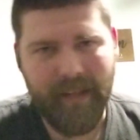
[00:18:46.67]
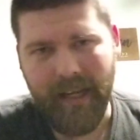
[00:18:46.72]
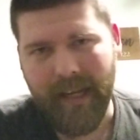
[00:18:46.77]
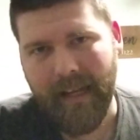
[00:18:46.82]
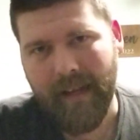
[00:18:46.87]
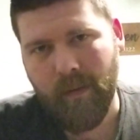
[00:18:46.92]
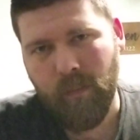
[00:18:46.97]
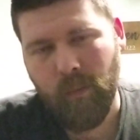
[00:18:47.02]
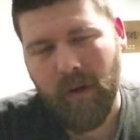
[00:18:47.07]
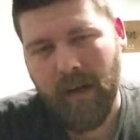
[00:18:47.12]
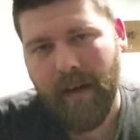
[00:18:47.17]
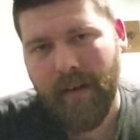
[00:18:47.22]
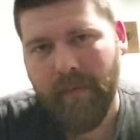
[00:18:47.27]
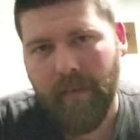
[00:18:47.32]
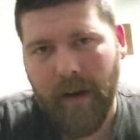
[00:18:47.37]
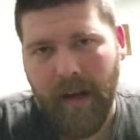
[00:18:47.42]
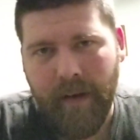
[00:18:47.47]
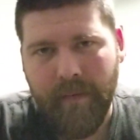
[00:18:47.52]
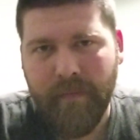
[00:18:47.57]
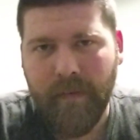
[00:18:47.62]
And
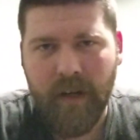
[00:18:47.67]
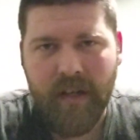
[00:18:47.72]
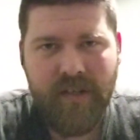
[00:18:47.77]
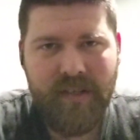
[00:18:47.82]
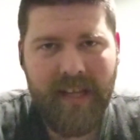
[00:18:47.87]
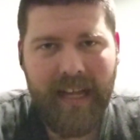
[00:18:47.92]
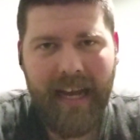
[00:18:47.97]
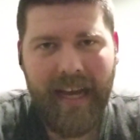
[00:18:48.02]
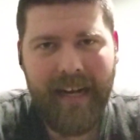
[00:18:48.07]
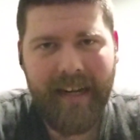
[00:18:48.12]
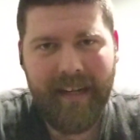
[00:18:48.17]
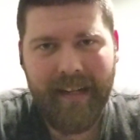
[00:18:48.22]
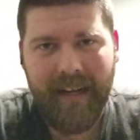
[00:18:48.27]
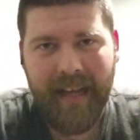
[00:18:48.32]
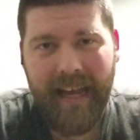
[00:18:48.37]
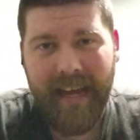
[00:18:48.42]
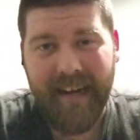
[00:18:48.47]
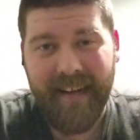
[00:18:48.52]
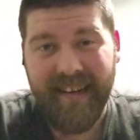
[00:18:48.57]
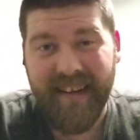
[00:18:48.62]
whenever I first got it, it
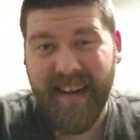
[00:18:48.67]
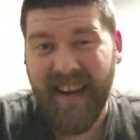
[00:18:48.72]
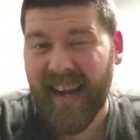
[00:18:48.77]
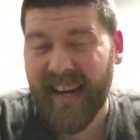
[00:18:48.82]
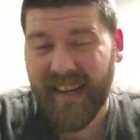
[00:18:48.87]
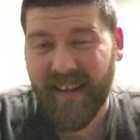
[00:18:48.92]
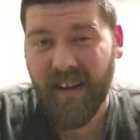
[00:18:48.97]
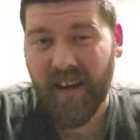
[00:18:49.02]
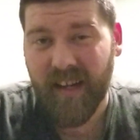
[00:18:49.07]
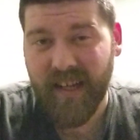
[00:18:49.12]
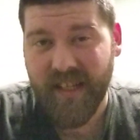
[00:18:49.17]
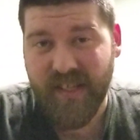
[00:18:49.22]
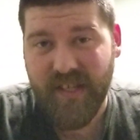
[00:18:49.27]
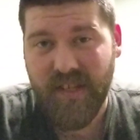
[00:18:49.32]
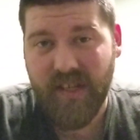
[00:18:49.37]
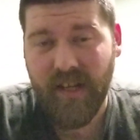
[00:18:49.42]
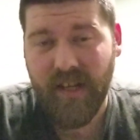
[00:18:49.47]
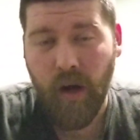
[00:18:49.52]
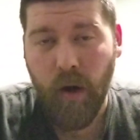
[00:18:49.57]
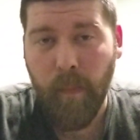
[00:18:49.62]
had a Nikon
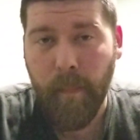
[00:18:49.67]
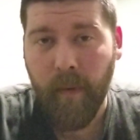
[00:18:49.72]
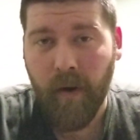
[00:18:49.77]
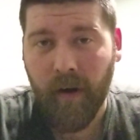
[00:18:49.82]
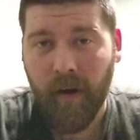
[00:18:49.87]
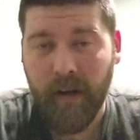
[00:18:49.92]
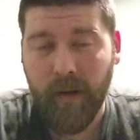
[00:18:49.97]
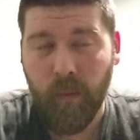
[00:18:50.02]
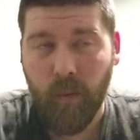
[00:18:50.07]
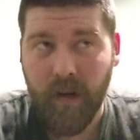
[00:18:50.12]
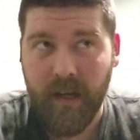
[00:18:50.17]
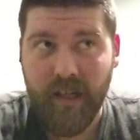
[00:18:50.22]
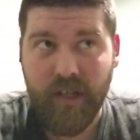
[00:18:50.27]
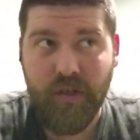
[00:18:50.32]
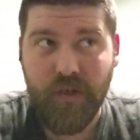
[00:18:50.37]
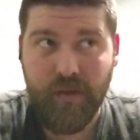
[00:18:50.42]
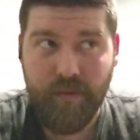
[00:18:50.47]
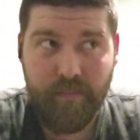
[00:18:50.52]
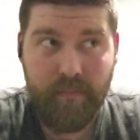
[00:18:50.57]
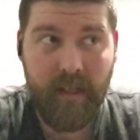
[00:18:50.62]
scope on it,
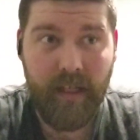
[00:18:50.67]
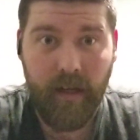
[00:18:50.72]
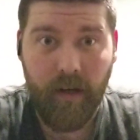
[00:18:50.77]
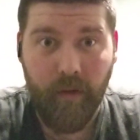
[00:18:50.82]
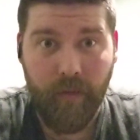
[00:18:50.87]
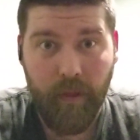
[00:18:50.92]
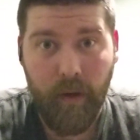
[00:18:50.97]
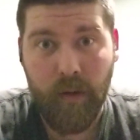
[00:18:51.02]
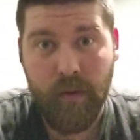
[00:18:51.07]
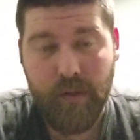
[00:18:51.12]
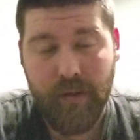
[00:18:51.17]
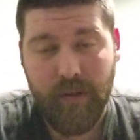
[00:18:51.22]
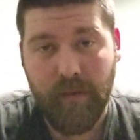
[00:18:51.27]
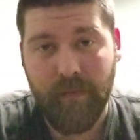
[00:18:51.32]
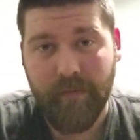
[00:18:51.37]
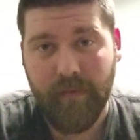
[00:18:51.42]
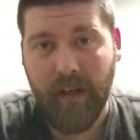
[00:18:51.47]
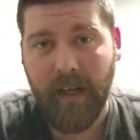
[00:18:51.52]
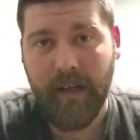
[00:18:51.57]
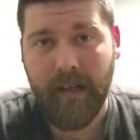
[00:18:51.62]
which, those are
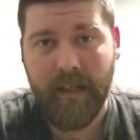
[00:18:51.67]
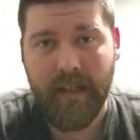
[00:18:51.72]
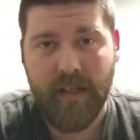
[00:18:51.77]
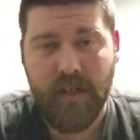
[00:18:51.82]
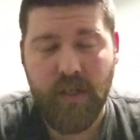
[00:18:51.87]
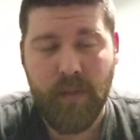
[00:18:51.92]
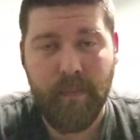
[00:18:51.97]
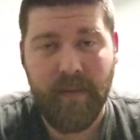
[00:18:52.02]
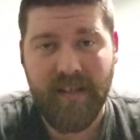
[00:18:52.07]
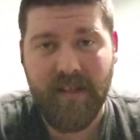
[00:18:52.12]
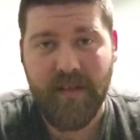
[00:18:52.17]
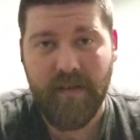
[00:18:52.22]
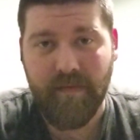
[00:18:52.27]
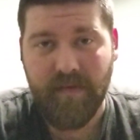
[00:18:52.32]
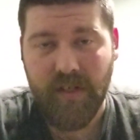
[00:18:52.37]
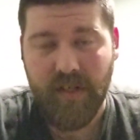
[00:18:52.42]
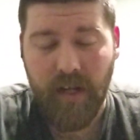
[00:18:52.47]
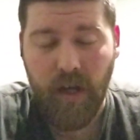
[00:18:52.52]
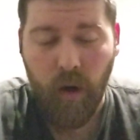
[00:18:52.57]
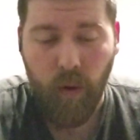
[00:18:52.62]
very expensive
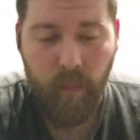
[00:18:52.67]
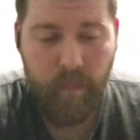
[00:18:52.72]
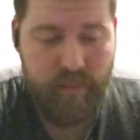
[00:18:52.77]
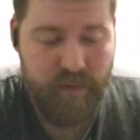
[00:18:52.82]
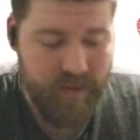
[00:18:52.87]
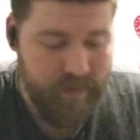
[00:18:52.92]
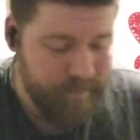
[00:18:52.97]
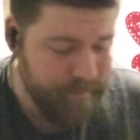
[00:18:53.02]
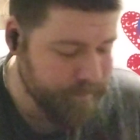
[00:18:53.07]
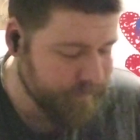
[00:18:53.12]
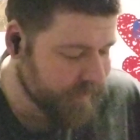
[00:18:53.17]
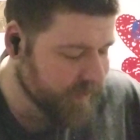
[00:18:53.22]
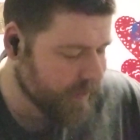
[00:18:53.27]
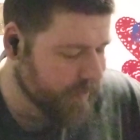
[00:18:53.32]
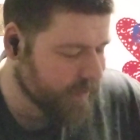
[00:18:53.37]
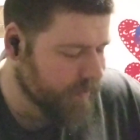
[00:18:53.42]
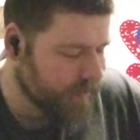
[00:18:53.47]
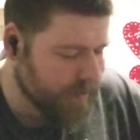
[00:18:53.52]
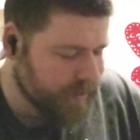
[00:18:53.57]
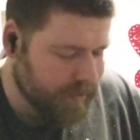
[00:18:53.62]
scopes.
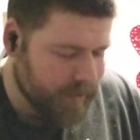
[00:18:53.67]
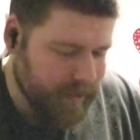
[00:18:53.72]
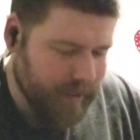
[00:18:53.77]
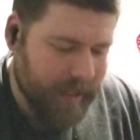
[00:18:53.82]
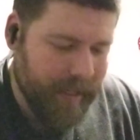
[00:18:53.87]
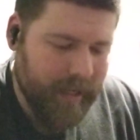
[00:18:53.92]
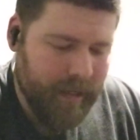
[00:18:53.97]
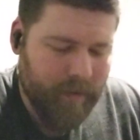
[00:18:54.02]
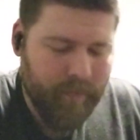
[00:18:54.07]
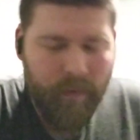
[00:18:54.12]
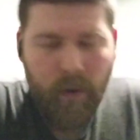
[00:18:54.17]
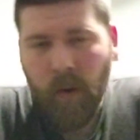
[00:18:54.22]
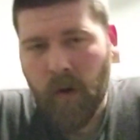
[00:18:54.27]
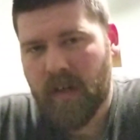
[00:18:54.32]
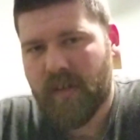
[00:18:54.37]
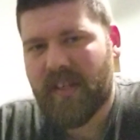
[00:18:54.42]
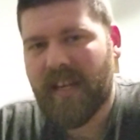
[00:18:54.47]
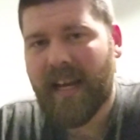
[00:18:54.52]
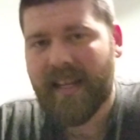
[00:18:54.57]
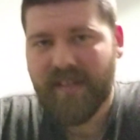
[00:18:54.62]
And of
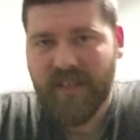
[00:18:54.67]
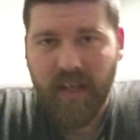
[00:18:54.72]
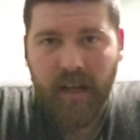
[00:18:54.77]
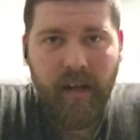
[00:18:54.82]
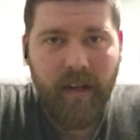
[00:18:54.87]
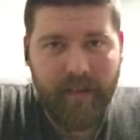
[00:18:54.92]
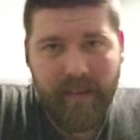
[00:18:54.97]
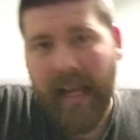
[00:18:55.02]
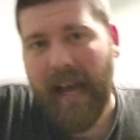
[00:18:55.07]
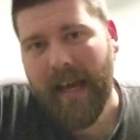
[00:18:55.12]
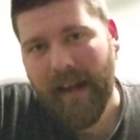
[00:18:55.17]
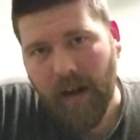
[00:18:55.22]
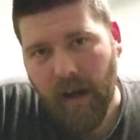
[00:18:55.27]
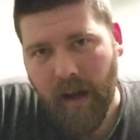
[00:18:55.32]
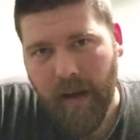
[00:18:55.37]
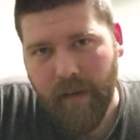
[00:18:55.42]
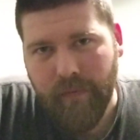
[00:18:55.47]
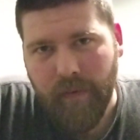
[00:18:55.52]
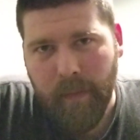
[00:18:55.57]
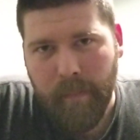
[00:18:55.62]
course, I took that
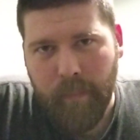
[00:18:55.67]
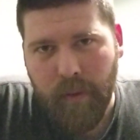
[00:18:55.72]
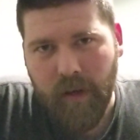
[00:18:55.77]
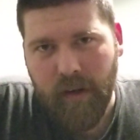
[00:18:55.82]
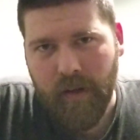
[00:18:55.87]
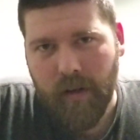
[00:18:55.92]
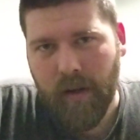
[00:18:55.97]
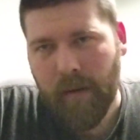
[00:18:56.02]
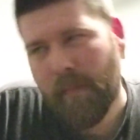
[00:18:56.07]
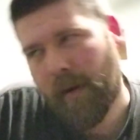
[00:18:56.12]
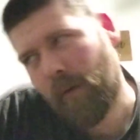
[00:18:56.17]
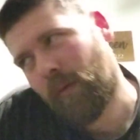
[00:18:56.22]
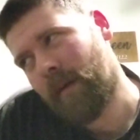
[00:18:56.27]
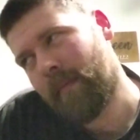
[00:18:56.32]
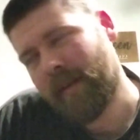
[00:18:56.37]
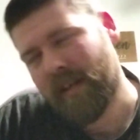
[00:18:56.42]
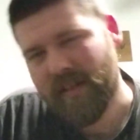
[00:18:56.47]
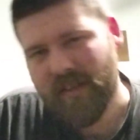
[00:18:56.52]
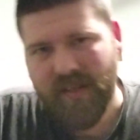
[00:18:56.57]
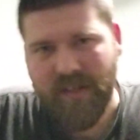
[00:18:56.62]
off and put it on my
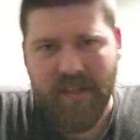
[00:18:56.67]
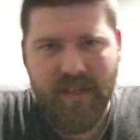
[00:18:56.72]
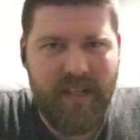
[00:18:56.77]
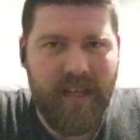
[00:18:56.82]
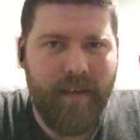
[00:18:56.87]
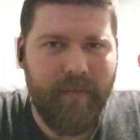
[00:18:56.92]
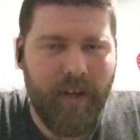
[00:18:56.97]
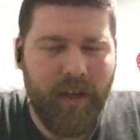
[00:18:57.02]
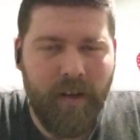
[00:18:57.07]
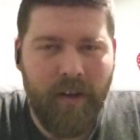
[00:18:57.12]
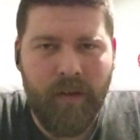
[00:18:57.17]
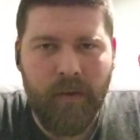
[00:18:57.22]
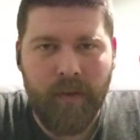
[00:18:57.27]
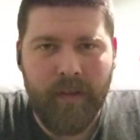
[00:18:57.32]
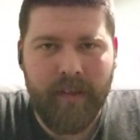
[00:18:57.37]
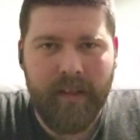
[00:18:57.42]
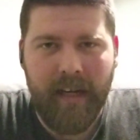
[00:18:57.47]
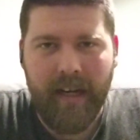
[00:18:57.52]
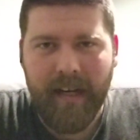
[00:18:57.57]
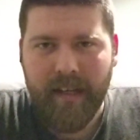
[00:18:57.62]
Remington
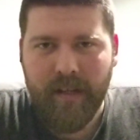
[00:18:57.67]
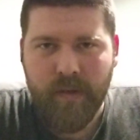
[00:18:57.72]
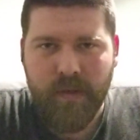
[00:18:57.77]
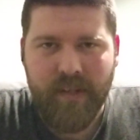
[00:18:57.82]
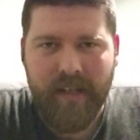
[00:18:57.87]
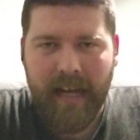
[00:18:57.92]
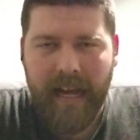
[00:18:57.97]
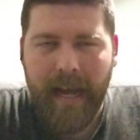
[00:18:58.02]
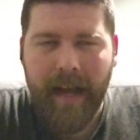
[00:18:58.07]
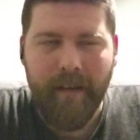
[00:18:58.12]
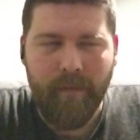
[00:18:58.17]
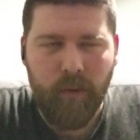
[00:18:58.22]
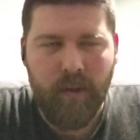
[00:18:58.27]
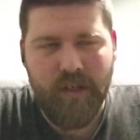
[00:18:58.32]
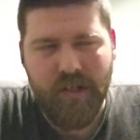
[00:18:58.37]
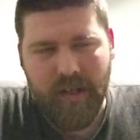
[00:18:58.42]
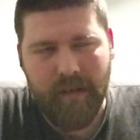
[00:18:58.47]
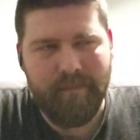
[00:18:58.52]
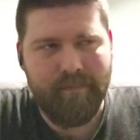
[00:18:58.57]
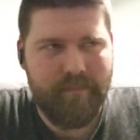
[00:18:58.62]
700 that I used to have,
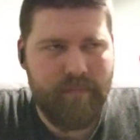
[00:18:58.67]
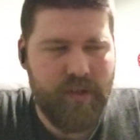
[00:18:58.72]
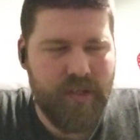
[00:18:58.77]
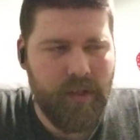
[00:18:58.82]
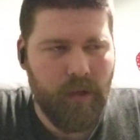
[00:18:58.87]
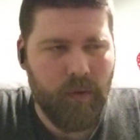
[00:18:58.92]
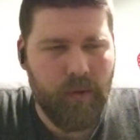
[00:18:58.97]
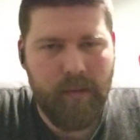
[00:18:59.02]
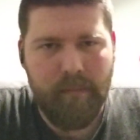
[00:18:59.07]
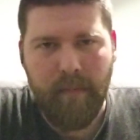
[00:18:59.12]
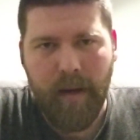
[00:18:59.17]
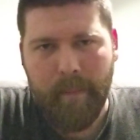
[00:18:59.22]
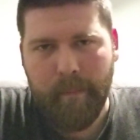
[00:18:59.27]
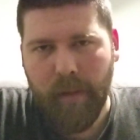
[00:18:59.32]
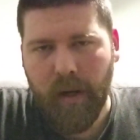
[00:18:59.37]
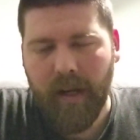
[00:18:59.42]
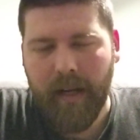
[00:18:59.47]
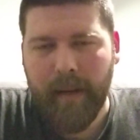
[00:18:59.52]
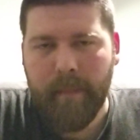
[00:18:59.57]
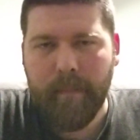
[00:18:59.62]
which I sold to my
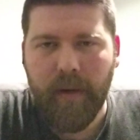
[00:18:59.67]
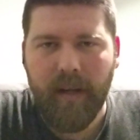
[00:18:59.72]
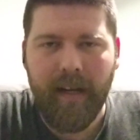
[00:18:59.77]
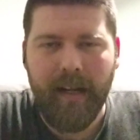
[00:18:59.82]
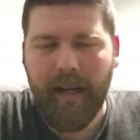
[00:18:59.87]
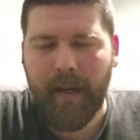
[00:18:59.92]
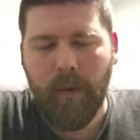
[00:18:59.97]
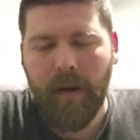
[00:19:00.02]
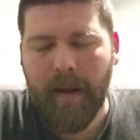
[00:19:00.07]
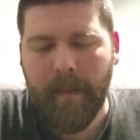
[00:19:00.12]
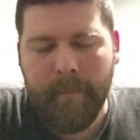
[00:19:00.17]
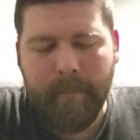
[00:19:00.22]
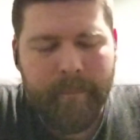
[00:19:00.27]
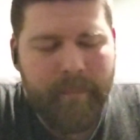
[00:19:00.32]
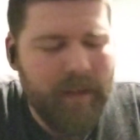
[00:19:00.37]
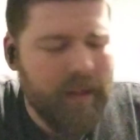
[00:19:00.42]
buddy. But anyway,